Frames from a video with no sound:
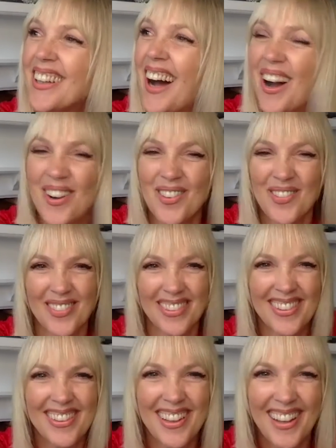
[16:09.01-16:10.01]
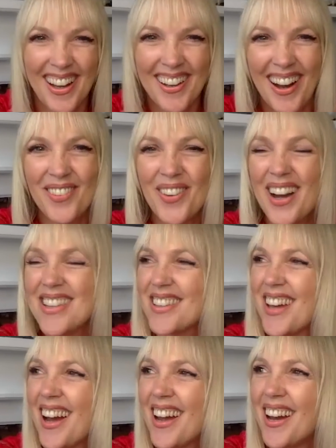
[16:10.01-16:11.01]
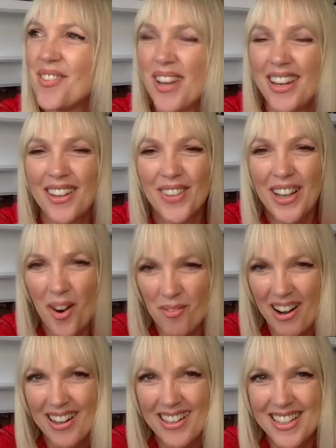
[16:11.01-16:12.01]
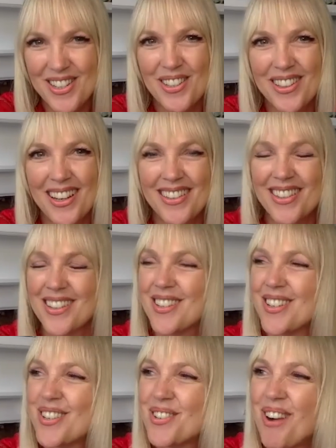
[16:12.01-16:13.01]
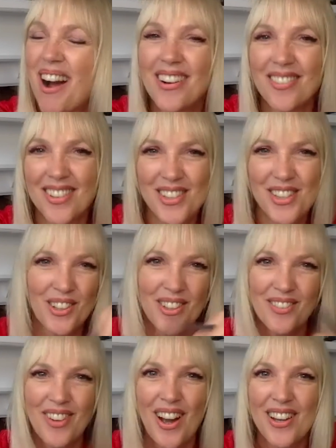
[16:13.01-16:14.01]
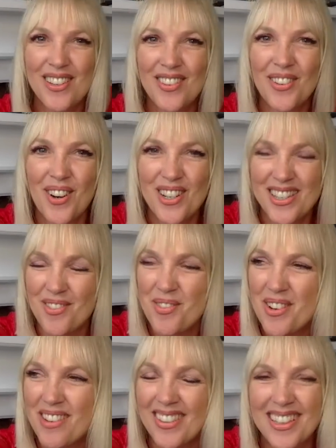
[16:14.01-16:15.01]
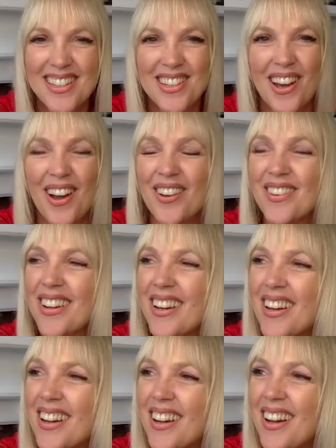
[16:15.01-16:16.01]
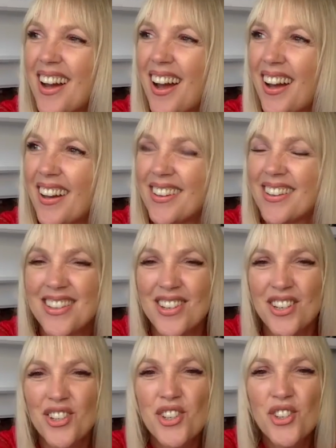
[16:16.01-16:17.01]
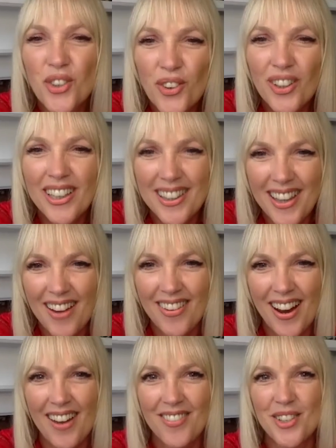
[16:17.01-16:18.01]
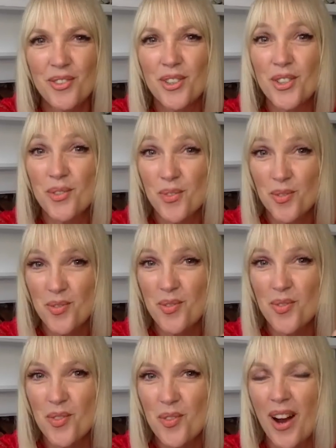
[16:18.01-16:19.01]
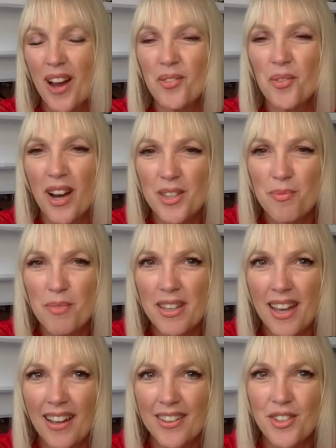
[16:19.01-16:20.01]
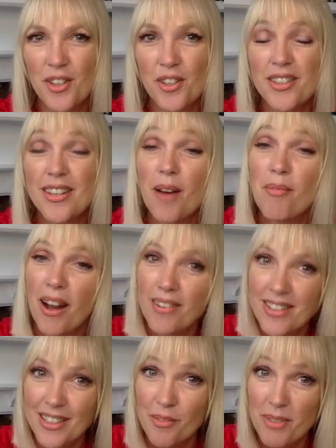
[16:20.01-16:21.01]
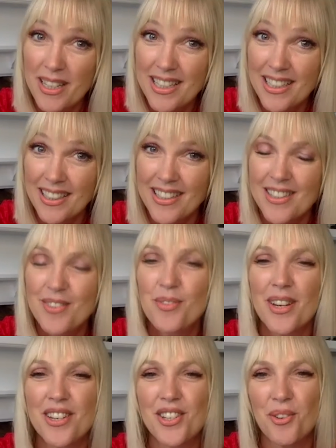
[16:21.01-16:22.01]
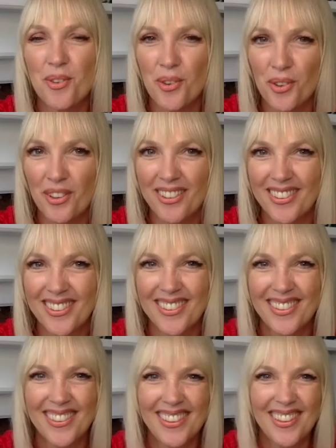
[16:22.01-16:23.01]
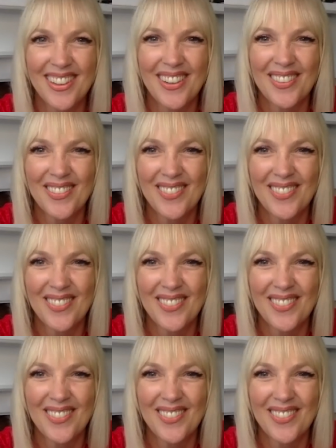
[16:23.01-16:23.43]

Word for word: Um, Wes and I had been, we got married in 2012, as you'll have heard if you watched the previous show. And just shortly thereafter was when Wes began to step out in obedience, which you all, you know,